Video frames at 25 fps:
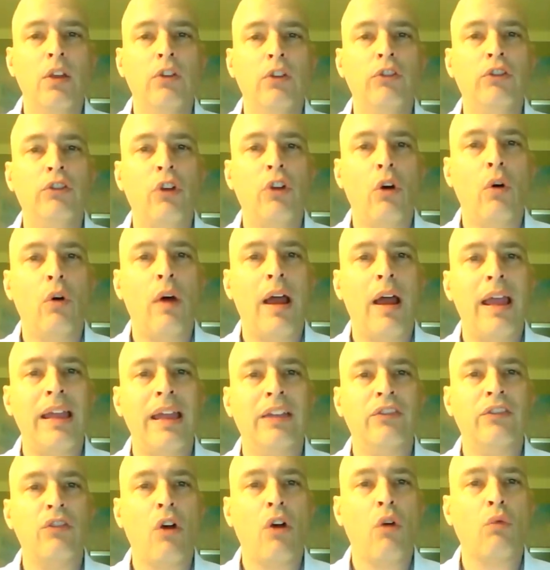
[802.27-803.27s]
So
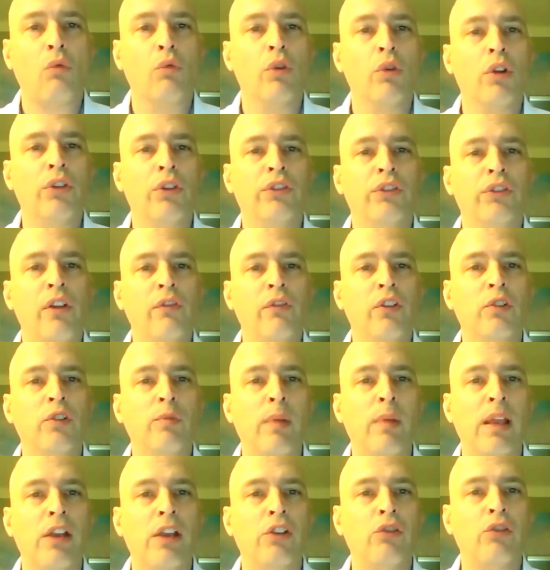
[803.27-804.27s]
it's real
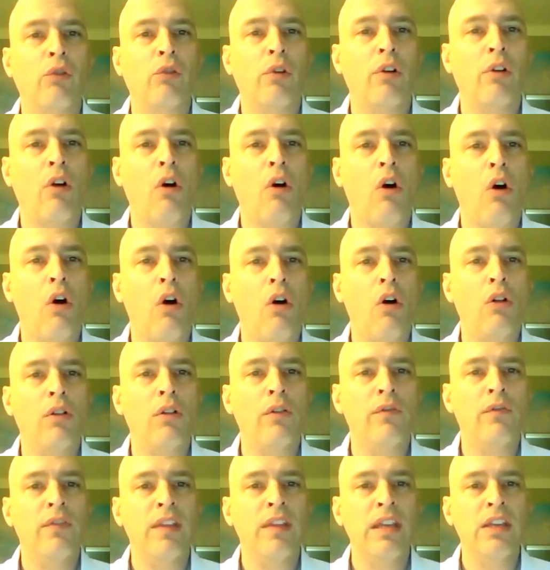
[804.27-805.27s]
self-explanatory. All
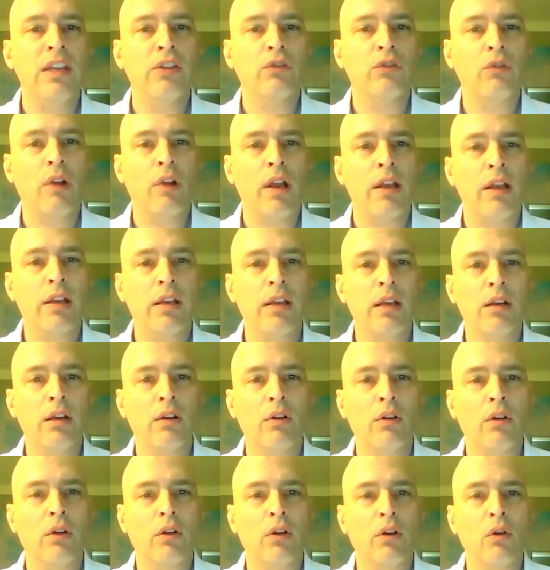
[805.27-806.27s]
of these right
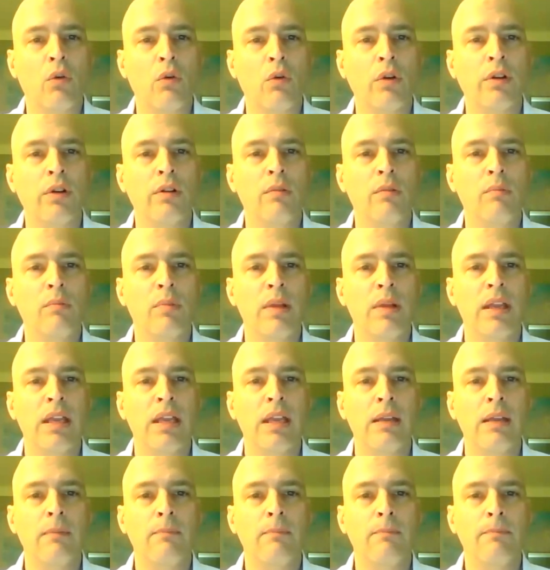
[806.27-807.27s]
here are going to
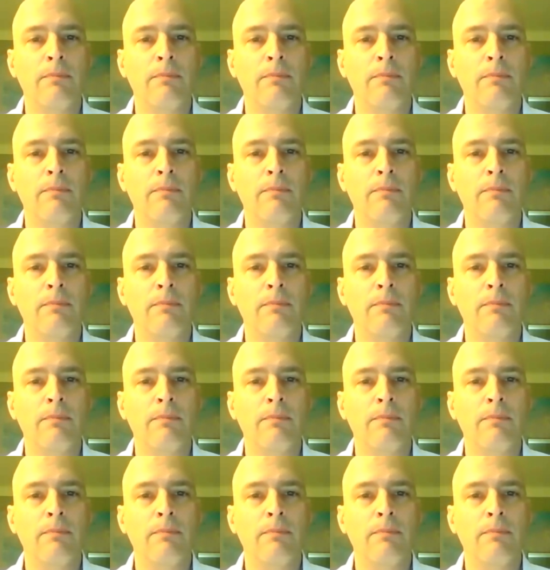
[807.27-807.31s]
be